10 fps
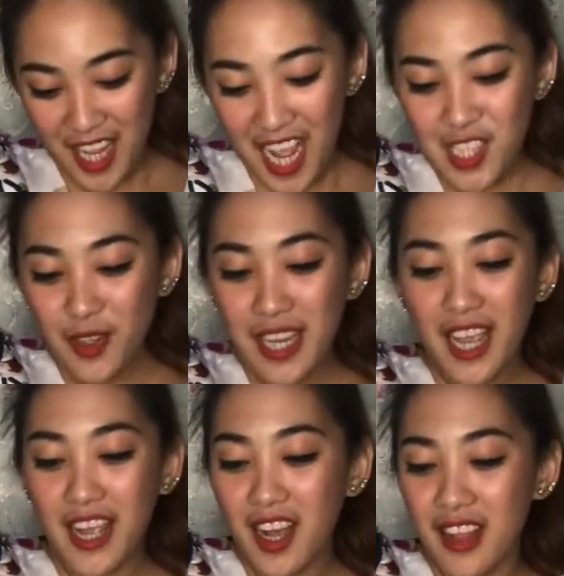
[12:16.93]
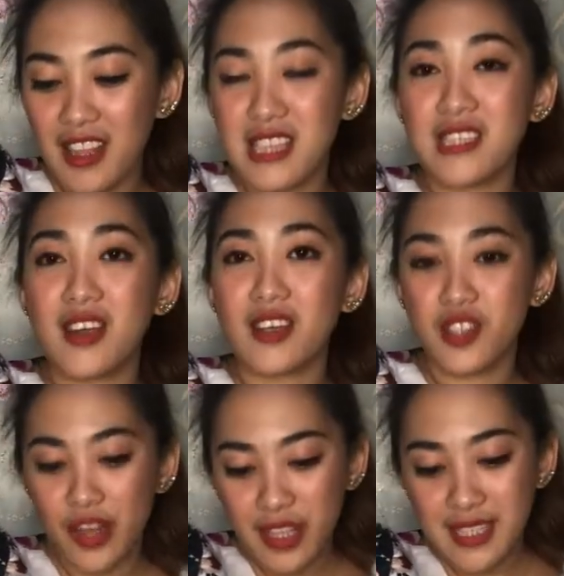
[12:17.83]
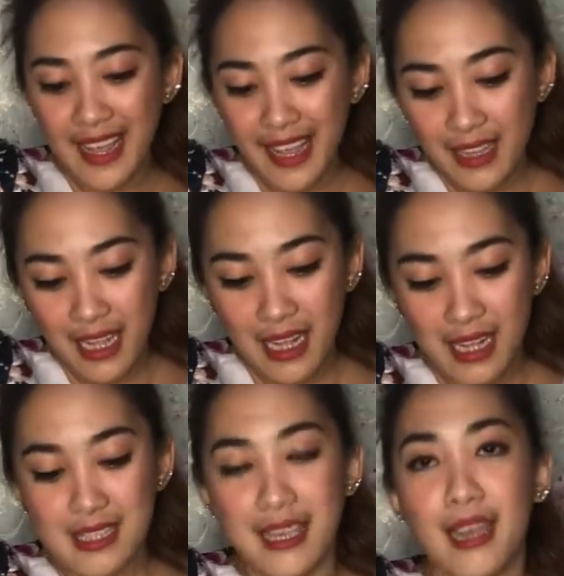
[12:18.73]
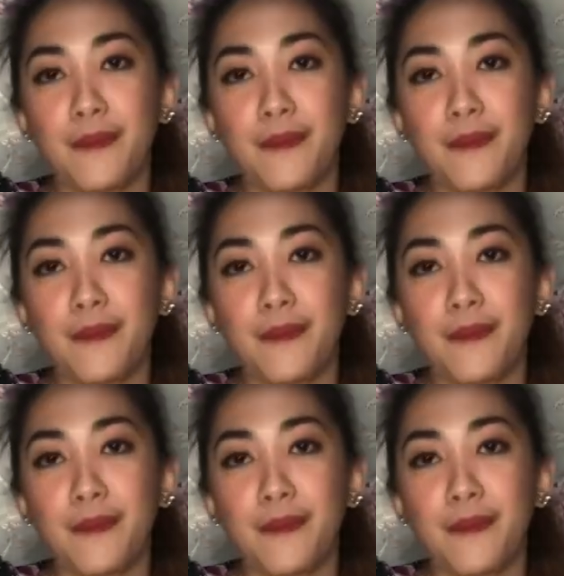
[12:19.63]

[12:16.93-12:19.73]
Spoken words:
Actually, I got this during the second day kasi